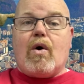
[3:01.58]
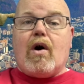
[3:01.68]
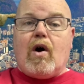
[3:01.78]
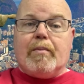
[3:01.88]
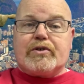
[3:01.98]

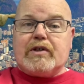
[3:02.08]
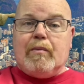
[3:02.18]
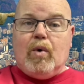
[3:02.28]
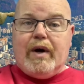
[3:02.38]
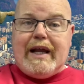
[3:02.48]
harm
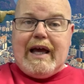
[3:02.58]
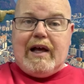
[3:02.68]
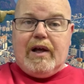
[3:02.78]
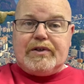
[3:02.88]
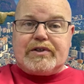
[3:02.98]
someone
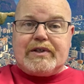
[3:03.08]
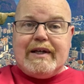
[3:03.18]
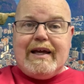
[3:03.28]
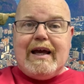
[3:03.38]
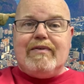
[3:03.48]
else
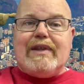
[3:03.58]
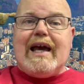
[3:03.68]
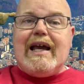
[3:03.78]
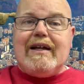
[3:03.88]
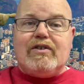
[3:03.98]
and
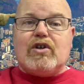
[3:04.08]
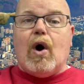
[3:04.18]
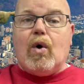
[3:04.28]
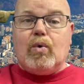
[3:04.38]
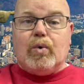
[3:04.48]
they
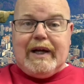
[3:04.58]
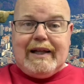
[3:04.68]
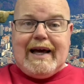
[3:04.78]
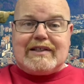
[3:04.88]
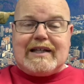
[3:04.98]
don't
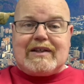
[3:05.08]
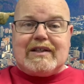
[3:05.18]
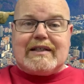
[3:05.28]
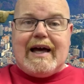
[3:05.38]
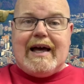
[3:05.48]
realize it at
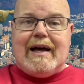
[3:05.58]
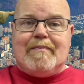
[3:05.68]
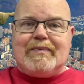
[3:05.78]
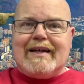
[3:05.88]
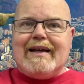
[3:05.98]
the
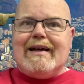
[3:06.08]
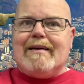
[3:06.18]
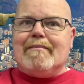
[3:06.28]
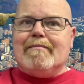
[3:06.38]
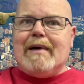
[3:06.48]
time,
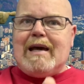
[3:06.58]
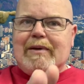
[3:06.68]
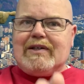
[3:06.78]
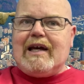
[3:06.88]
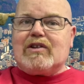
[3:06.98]

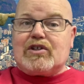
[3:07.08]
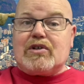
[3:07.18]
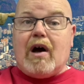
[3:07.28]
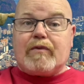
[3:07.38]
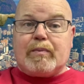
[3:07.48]
maybe take the
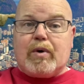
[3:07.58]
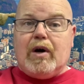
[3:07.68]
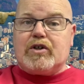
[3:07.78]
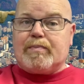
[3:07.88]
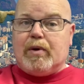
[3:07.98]
soft
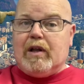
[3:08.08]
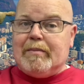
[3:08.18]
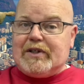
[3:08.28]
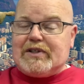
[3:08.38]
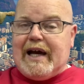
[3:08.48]
approach, pull
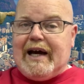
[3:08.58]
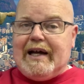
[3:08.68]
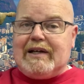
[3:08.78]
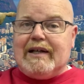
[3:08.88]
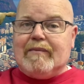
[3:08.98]
them
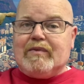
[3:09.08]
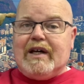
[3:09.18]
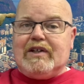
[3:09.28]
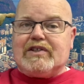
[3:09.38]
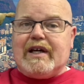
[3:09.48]
aside
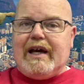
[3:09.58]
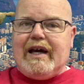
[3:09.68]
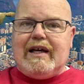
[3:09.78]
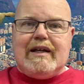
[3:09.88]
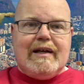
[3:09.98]
and say,
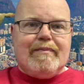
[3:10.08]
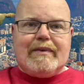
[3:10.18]
hey,